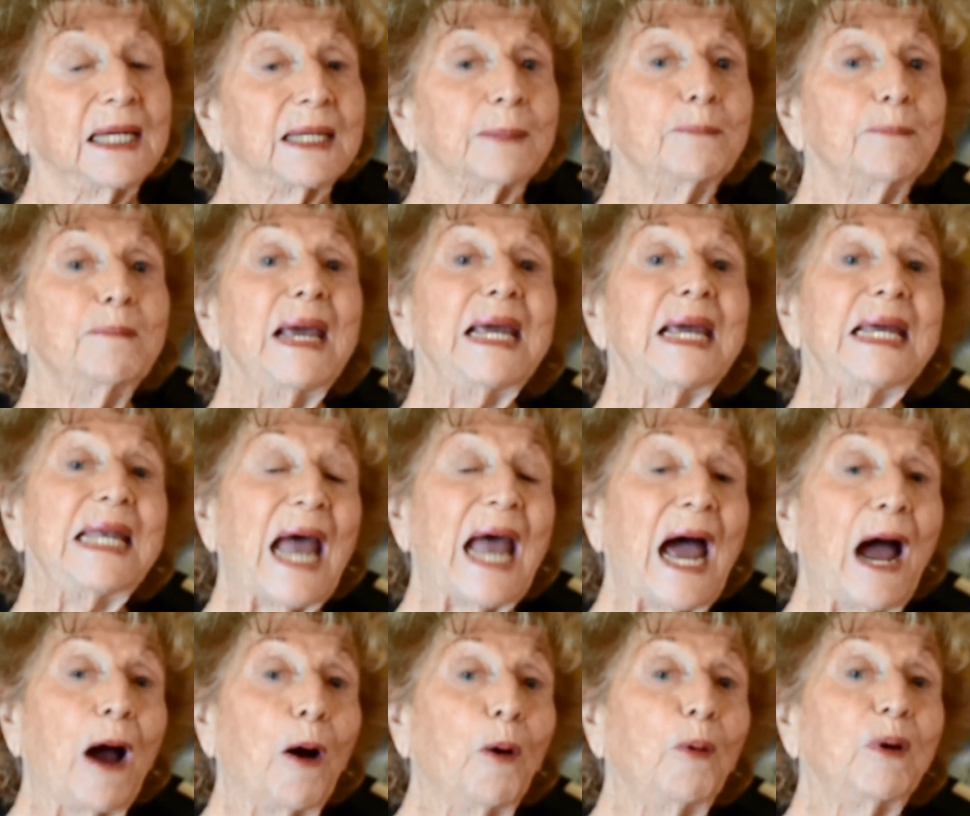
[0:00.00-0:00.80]
me
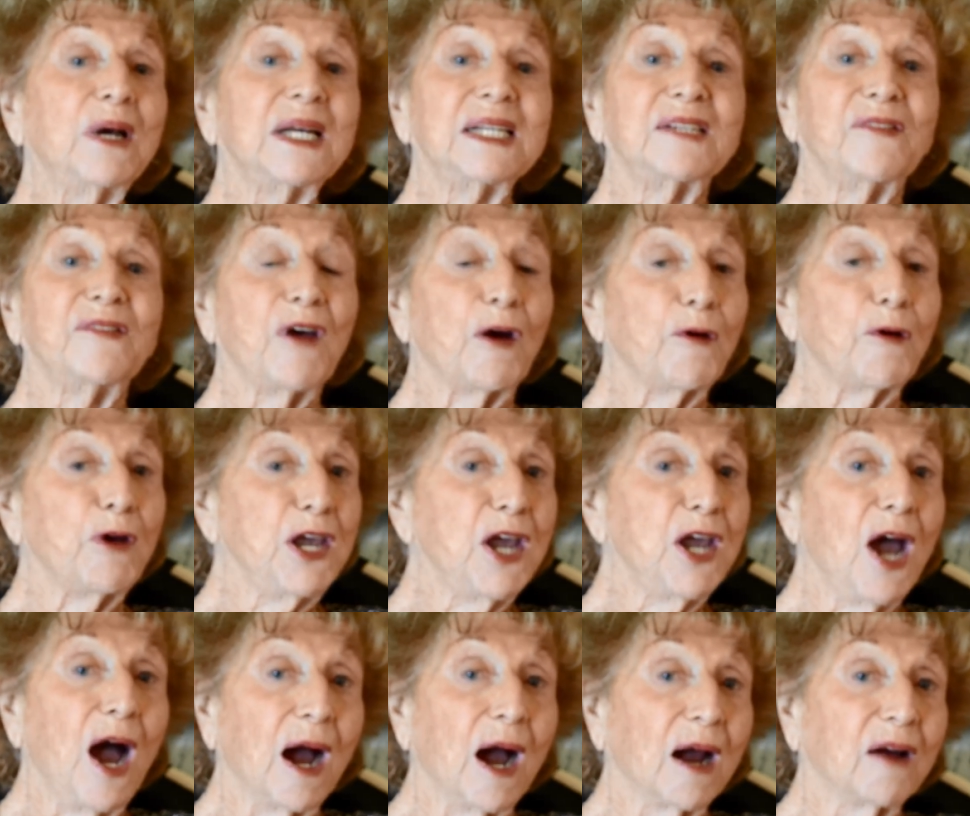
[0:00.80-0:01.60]
now, it's very
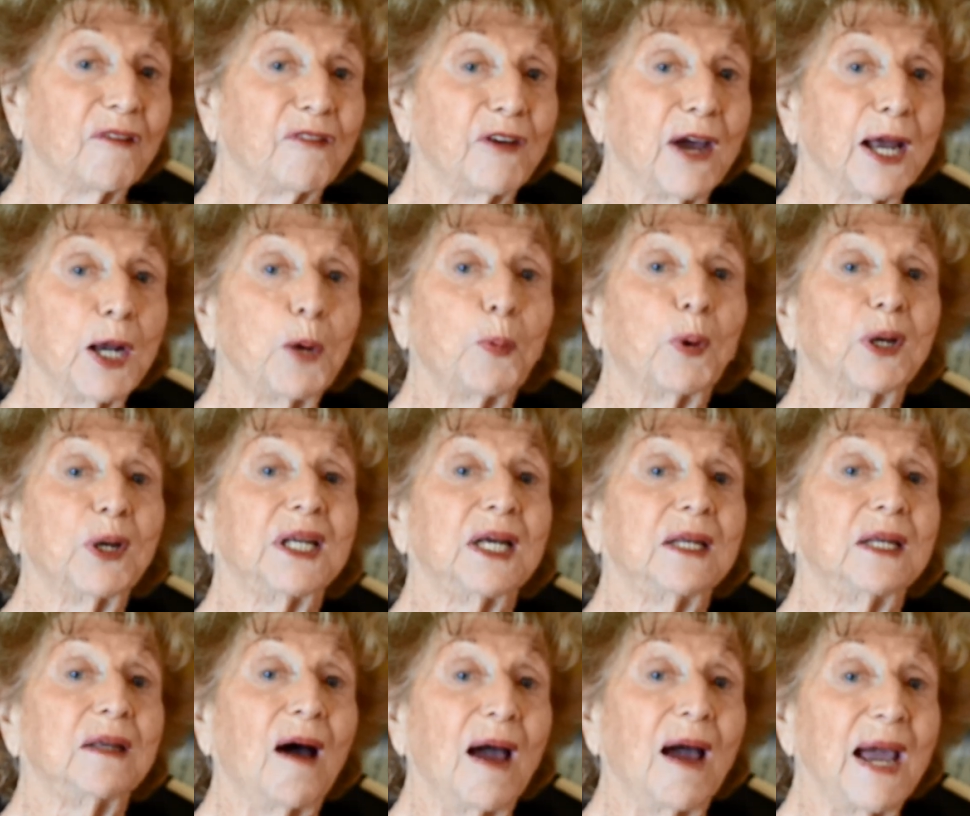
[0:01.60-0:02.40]
young for anyone
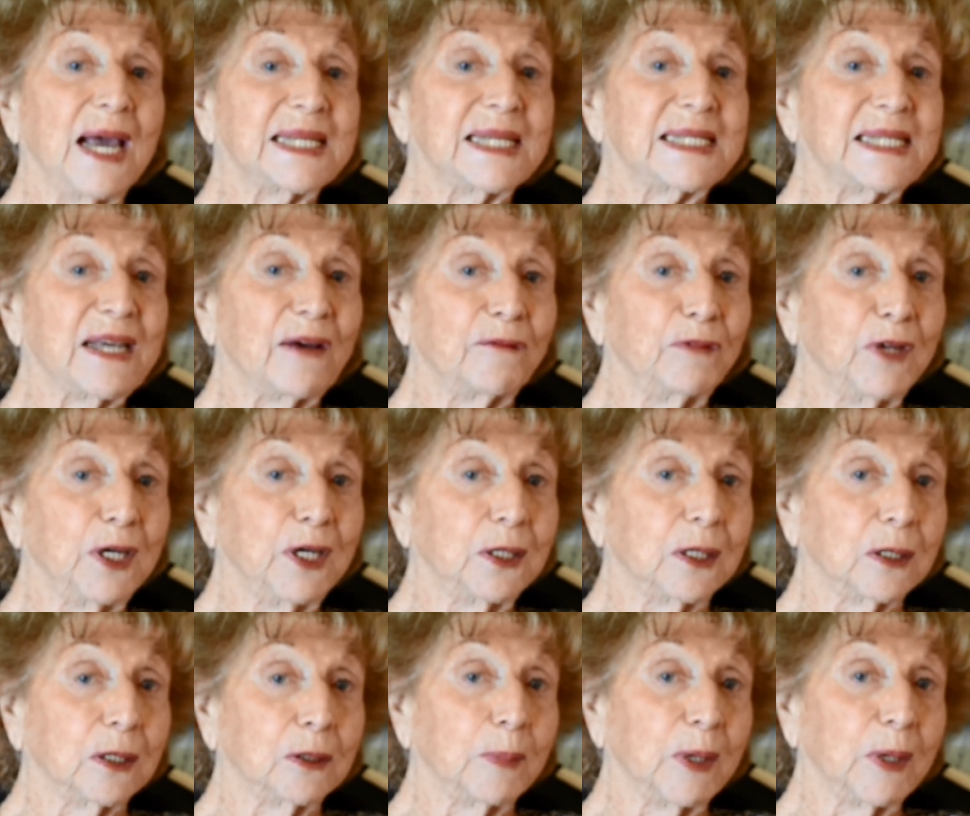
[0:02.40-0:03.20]
to die at
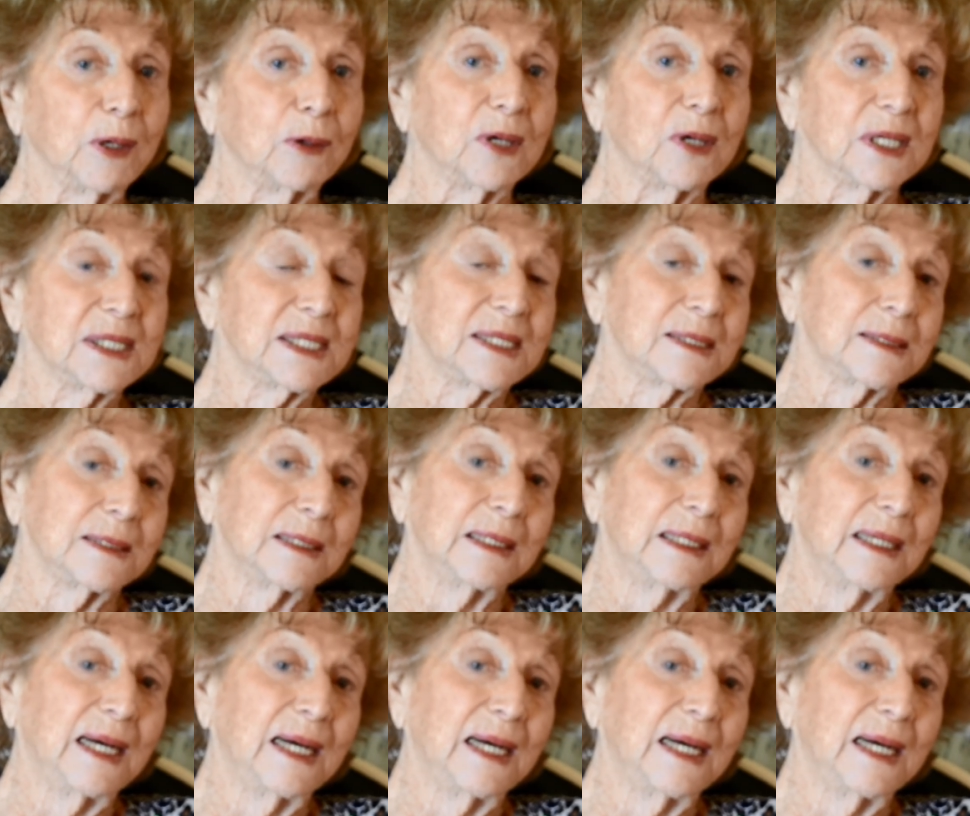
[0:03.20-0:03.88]
72, because